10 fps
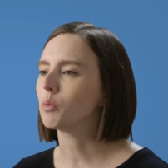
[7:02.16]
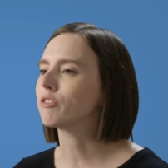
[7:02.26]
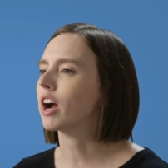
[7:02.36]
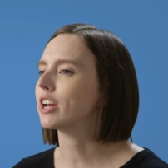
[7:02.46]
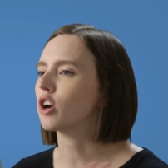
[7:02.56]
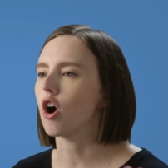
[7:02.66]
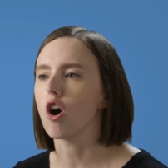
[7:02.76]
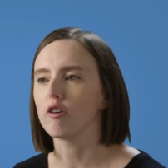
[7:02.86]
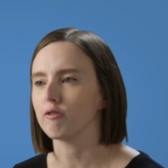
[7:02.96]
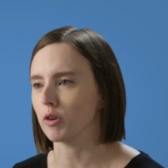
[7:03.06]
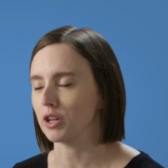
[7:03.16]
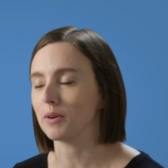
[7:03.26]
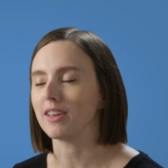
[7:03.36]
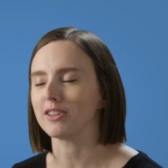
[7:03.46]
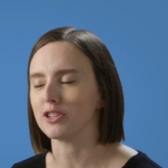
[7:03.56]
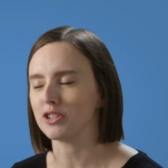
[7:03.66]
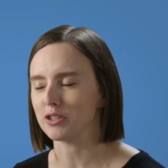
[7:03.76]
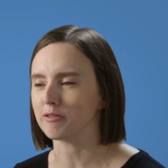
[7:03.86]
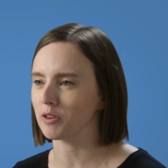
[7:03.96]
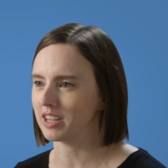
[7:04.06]
We've got it all for you in the
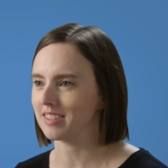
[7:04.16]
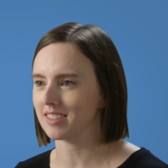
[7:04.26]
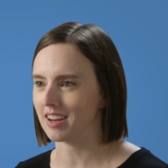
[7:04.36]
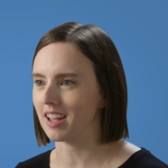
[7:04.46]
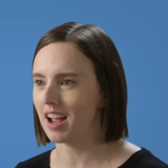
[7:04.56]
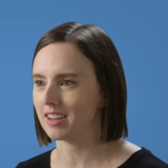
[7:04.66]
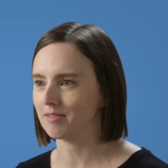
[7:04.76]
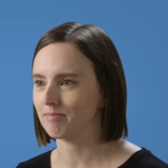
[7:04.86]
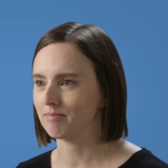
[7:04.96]
two forty study guide.